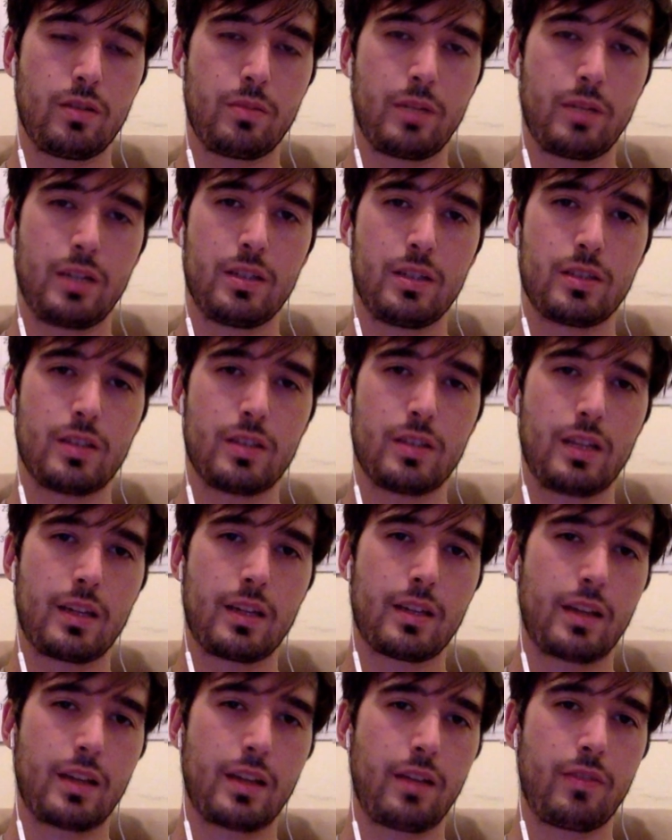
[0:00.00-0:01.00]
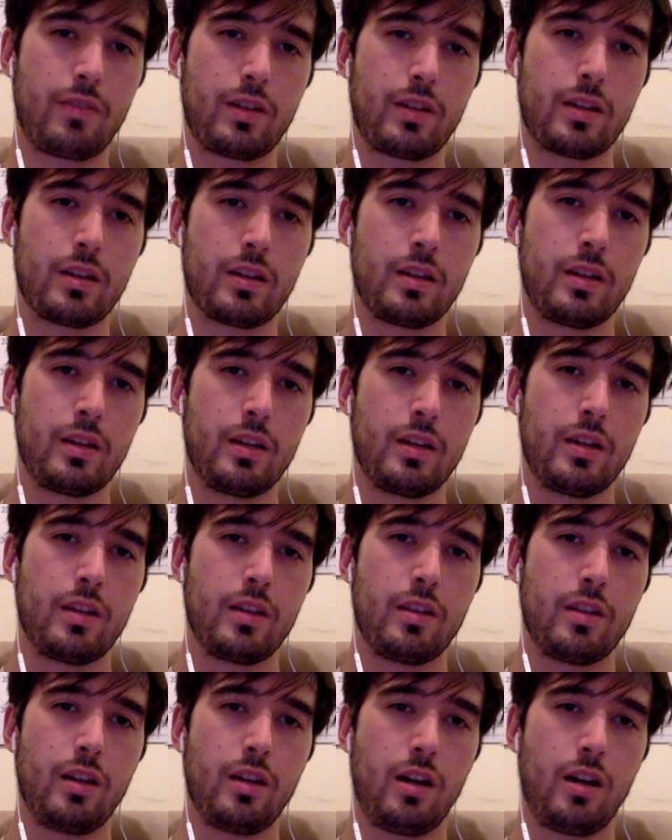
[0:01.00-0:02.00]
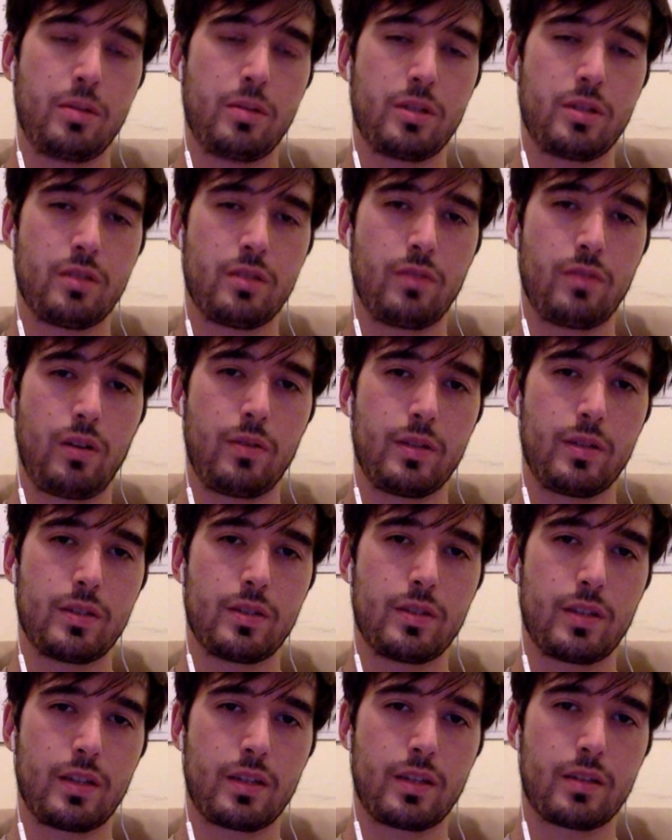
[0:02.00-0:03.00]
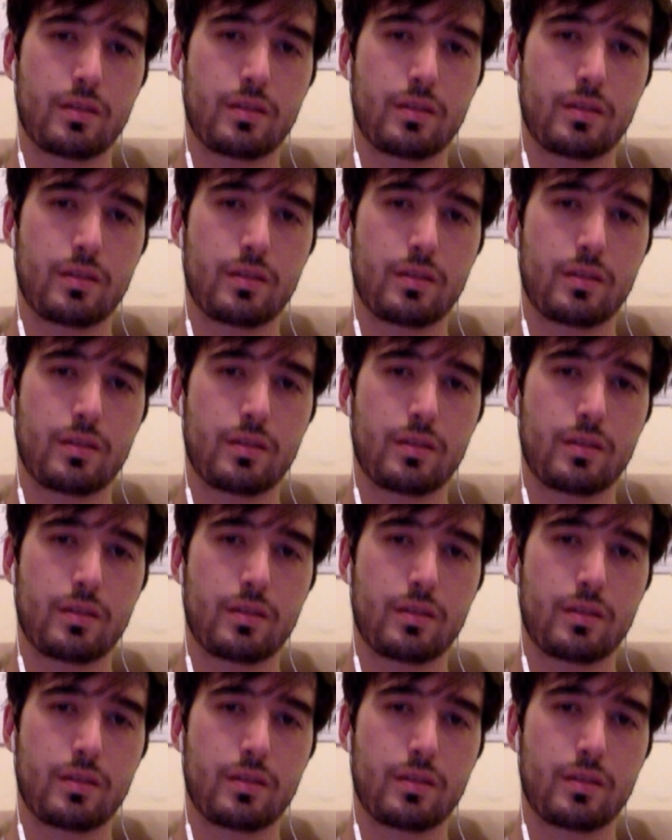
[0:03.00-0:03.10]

but I just like having the option of always like